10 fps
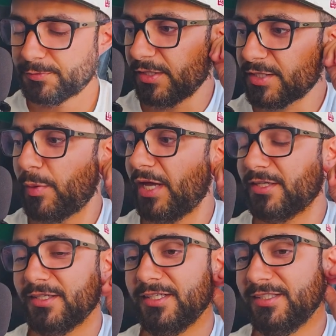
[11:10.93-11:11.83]
This
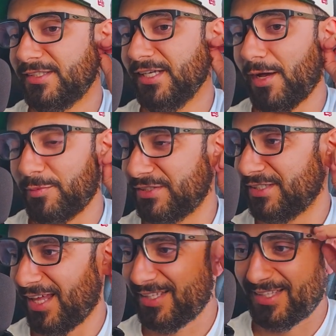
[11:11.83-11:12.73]
band is the opposite
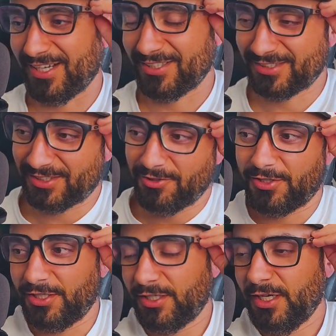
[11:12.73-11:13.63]
of that. They're so
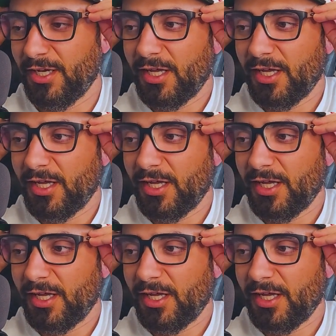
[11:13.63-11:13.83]
good.